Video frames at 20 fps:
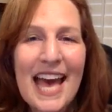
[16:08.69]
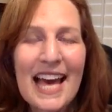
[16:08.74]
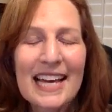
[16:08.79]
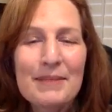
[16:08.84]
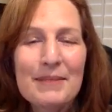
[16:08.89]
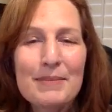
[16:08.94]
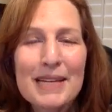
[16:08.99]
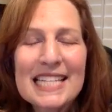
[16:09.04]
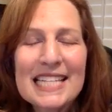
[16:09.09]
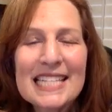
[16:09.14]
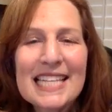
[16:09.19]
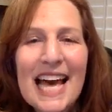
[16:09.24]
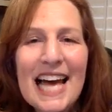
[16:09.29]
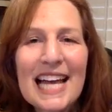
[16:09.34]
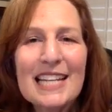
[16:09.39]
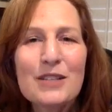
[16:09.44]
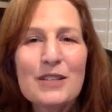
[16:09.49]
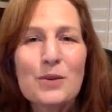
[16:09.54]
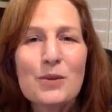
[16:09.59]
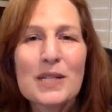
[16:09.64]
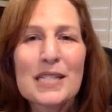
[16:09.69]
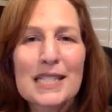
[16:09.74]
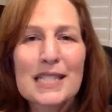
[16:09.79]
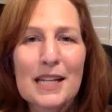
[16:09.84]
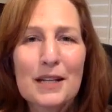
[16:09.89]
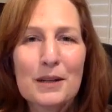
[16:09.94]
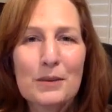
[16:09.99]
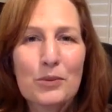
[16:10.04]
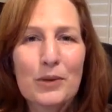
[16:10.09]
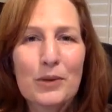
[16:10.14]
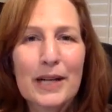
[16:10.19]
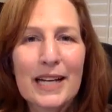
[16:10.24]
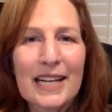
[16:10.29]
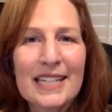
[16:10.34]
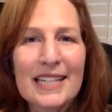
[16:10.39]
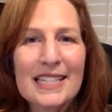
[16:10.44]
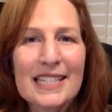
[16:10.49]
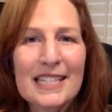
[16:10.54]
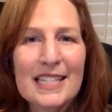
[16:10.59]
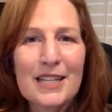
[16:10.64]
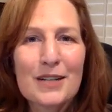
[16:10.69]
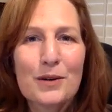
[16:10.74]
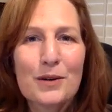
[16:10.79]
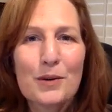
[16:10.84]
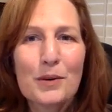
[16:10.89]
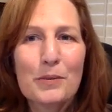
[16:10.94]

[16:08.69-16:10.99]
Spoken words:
because that is what is going to bring us to